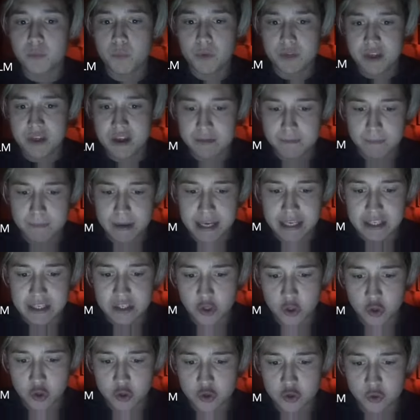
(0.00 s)
within making
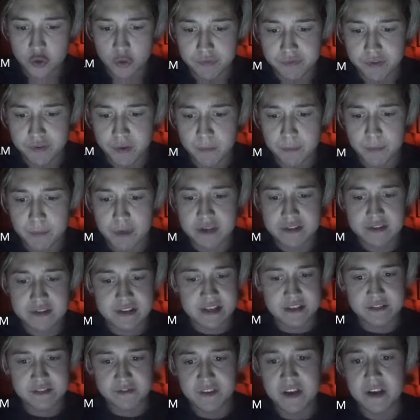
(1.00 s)
a good short film because
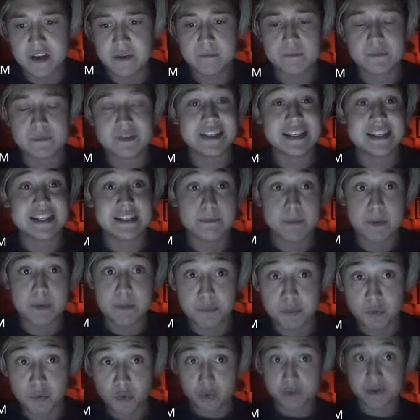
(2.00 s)
these themes need to be
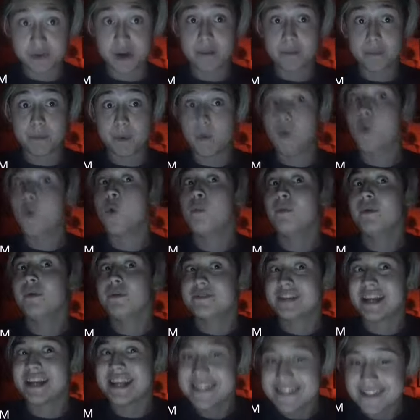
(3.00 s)
brought up
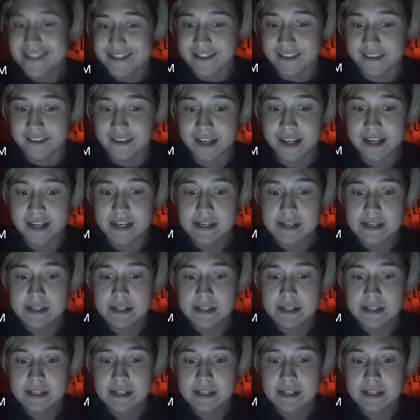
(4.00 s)
almost instantly.